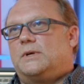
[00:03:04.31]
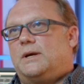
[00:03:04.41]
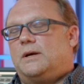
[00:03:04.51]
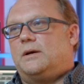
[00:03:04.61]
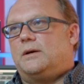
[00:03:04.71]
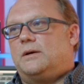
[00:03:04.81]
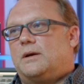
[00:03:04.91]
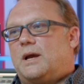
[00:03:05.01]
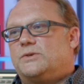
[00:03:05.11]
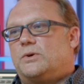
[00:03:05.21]

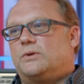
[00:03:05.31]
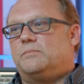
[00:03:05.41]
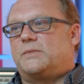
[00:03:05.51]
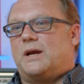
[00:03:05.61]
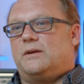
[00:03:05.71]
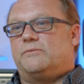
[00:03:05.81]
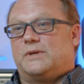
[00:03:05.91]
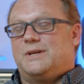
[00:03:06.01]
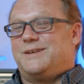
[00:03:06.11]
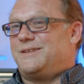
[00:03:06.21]
I told him kind of
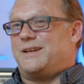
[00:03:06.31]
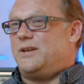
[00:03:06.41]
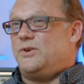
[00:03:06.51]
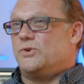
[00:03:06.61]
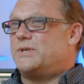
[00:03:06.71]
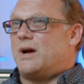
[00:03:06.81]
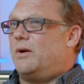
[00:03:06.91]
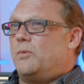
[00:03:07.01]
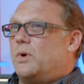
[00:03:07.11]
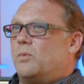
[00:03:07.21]
like, here's how
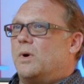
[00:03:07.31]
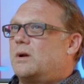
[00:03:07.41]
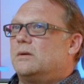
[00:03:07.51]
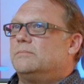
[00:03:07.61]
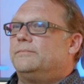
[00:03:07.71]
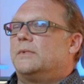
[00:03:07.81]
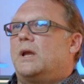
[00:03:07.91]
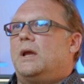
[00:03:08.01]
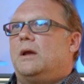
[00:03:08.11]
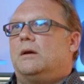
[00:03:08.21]
I want to work.
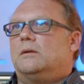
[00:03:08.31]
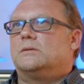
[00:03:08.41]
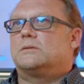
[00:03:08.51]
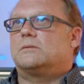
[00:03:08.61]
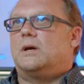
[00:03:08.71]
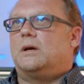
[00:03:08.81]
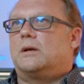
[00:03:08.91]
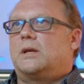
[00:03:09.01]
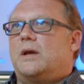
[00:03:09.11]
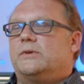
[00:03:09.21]
And
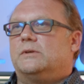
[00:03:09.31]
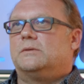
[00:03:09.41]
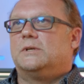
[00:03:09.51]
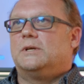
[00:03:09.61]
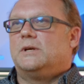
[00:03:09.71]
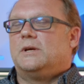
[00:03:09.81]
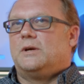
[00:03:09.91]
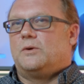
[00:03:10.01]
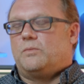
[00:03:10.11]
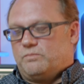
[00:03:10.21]
Kevin
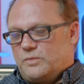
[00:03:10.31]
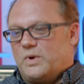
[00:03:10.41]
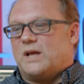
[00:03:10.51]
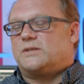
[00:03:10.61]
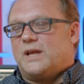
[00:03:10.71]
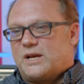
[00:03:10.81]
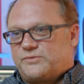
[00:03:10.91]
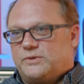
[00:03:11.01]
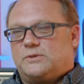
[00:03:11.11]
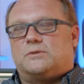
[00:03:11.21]
went out to
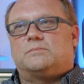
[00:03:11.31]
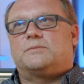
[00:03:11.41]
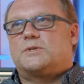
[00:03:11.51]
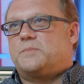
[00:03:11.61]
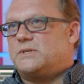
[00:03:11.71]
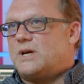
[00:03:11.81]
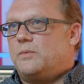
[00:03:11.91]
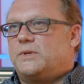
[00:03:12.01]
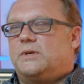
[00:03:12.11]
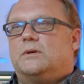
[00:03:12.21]
Nashville, spent
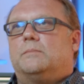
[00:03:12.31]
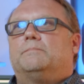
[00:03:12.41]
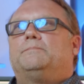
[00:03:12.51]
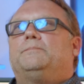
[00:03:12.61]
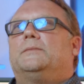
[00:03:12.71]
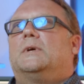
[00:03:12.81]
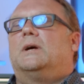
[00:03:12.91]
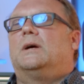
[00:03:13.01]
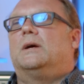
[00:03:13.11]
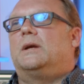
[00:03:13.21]
time with him,
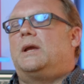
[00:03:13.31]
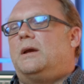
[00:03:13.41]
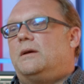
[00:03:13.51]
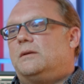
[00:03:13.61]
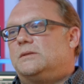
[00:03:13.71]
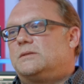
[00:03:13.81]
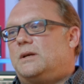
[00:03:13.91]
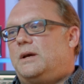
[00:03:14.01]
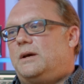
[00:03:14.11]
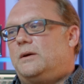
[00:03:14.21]
and
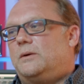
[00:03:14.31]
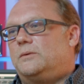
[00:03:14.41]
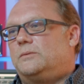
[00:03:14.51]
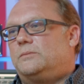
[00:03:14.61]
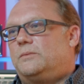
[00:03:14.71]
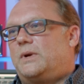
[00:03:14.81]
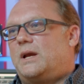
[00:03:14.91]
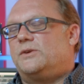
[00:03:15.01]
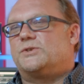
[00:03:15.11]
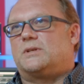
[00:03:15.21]
we
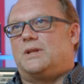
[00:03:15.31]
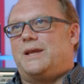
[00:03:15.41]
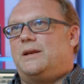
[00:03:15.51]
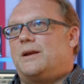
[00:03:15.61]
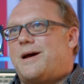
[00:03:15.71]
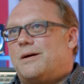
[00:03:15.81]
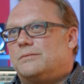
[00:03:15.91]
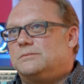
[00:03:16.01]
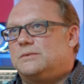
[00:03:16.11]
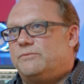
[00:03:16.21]
kind of just laid it
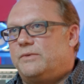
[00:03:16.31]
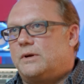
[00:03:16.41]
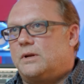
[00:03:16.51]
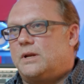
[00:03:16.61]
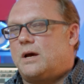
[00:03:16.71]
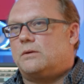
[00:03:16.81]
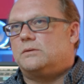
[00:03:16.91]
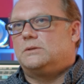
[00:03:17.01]
out and figured it out.